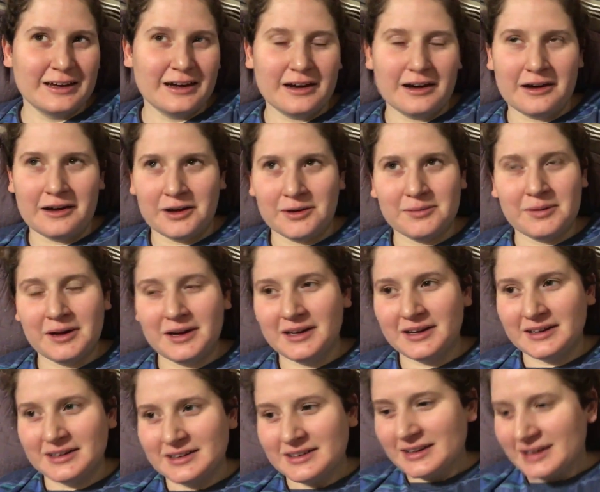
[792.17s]

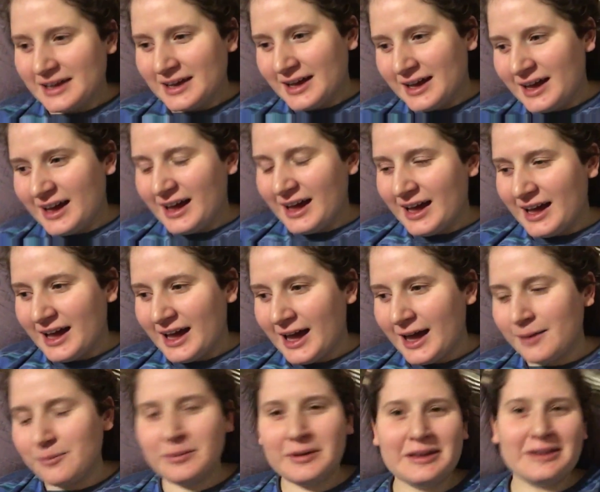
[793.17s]

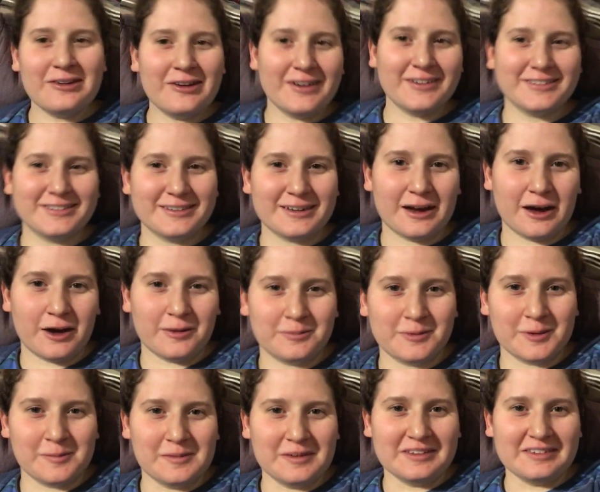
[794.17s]
happy and
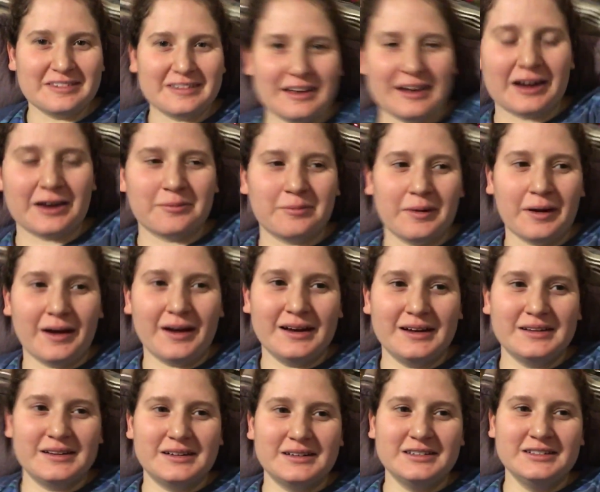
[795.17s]
optimistic,
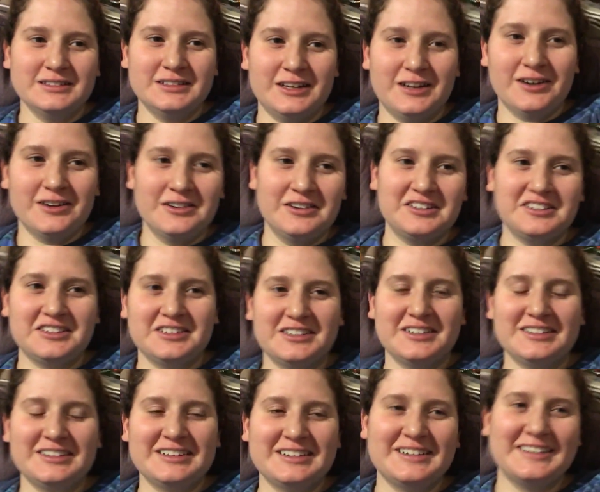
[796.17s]
but you know,
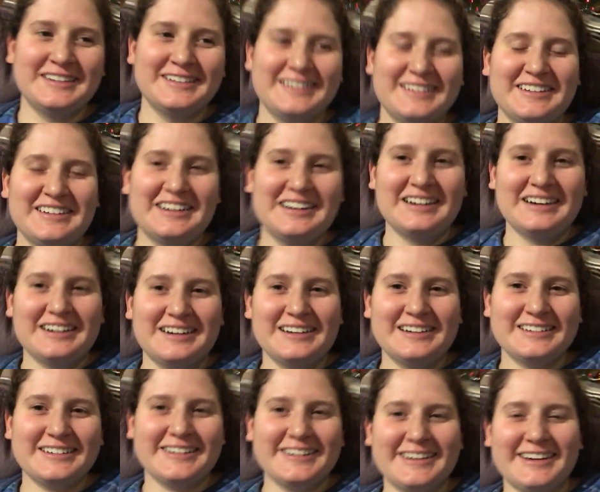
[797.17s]

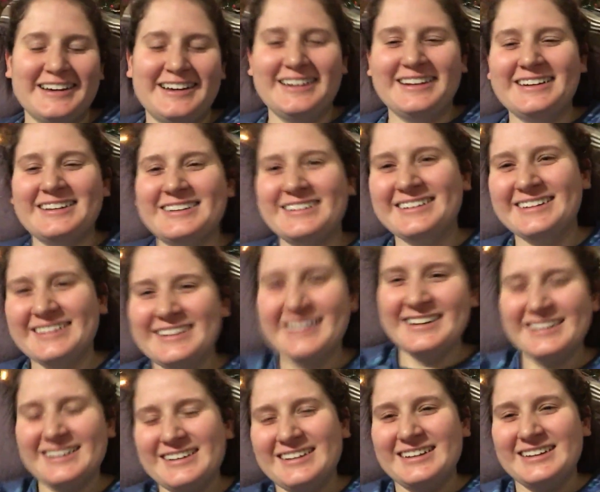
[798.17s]
yeah. I
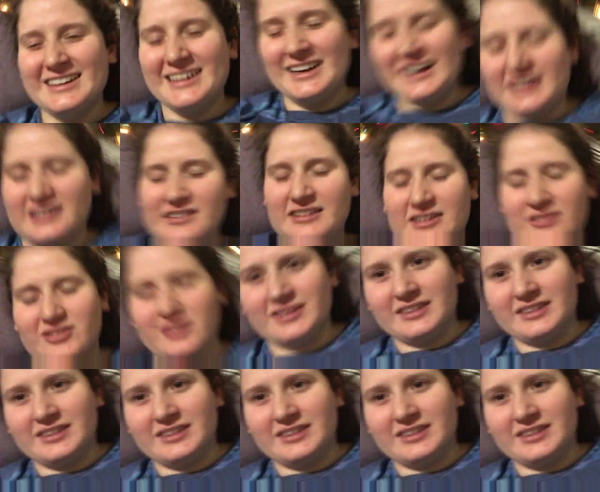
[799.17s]
just have to